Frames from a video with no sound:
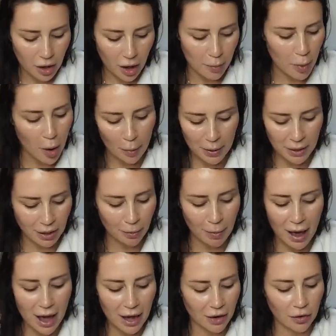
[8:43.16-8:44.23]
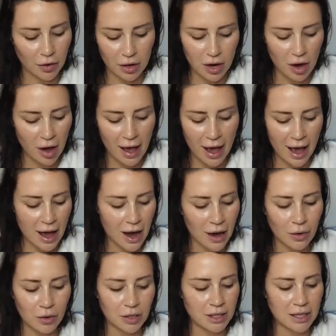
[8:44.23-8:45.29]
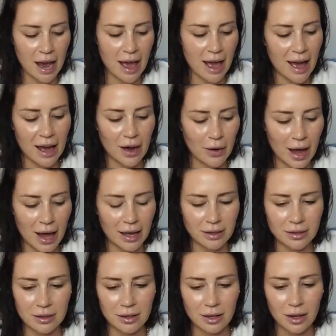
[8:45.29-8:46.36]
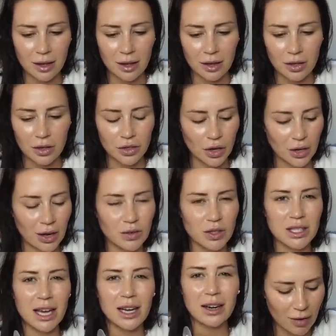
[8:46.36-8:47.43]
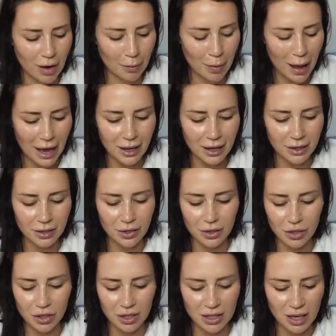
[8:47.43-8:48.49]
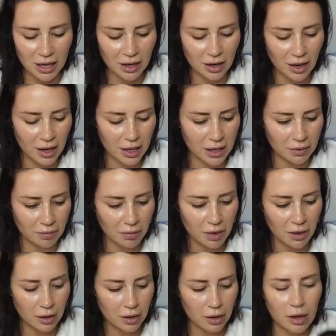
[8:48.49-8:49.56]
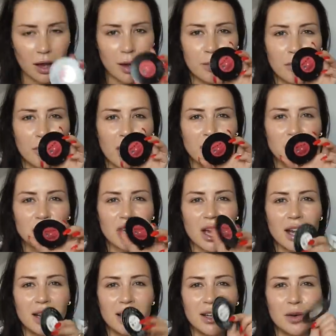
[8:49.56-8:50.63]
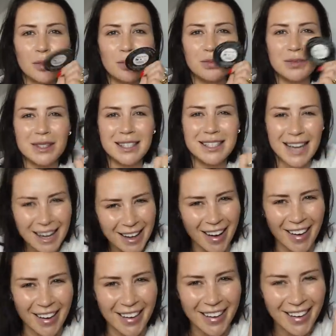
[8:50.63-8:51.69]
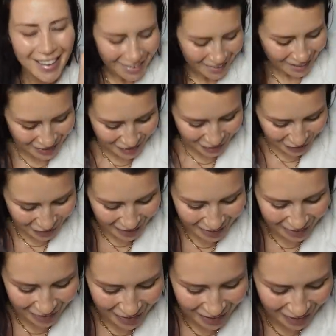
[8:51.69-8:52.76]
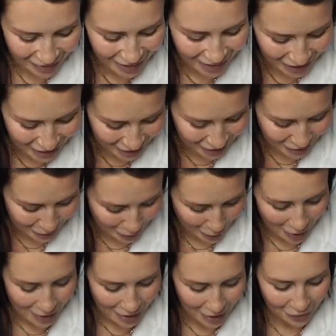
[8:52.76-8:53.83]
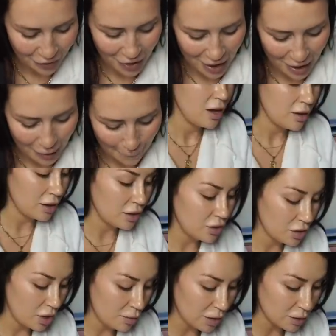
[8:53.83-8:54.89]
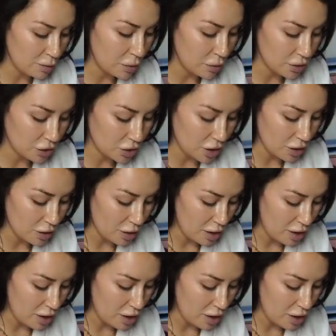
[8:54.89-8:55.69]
Like pop in your bag for a night out or a day out, and you don't have to take around palettes. You can just take like a brush and a little sticker. That's really, really, really cool. I love that. Thank you so much, Paul and Joe.